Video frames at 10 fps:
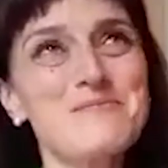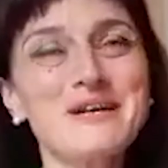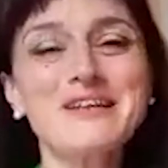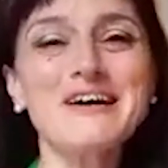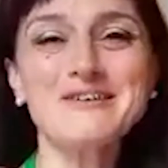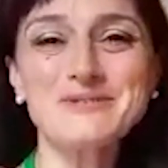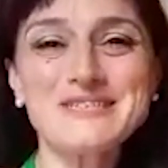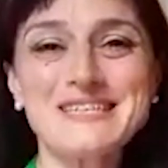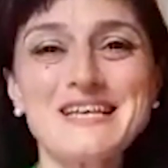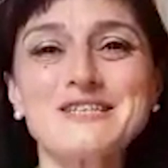but I
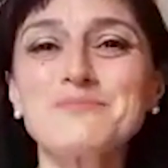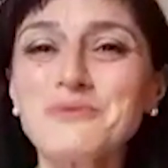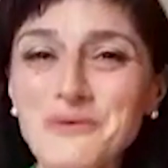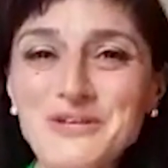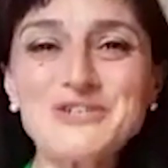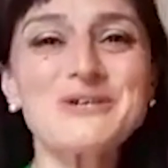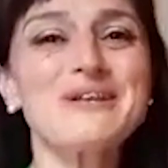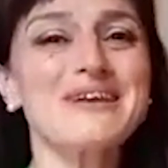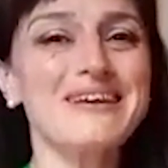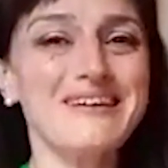would say
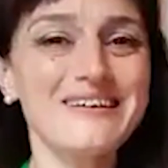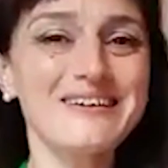spiritually,